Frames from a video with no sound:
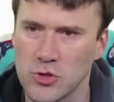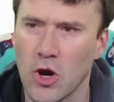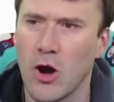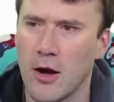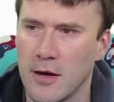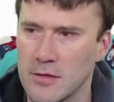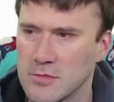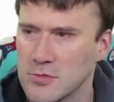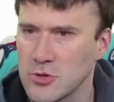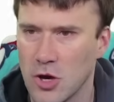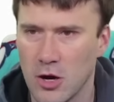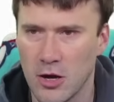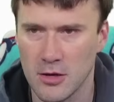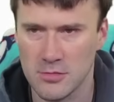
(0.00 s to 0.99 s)
y'all,
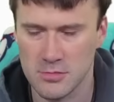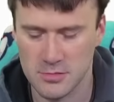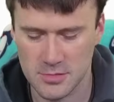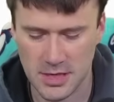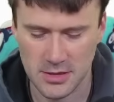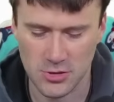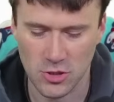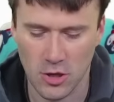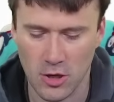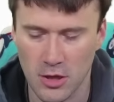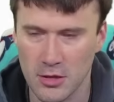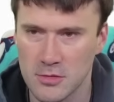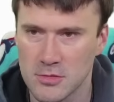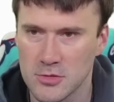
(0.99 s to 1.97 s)
y'all, not
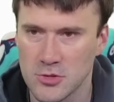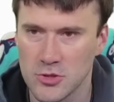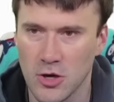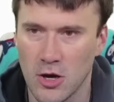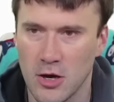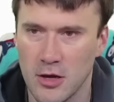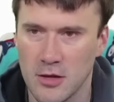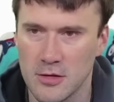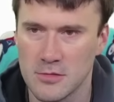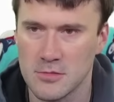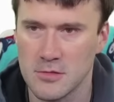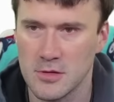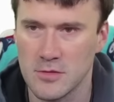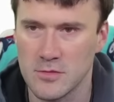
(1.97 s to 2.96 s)
y'all, y'all.
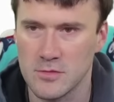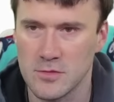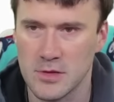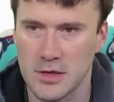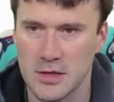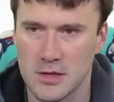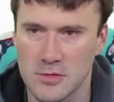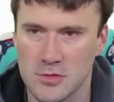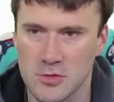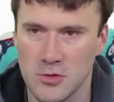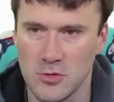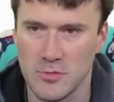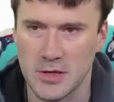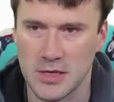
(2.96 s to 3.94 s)
And, and
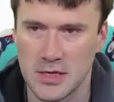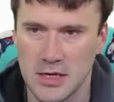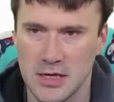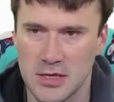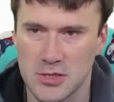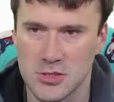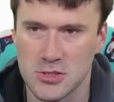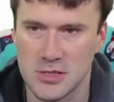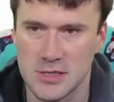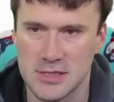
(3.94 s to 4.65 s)
oh my gosh,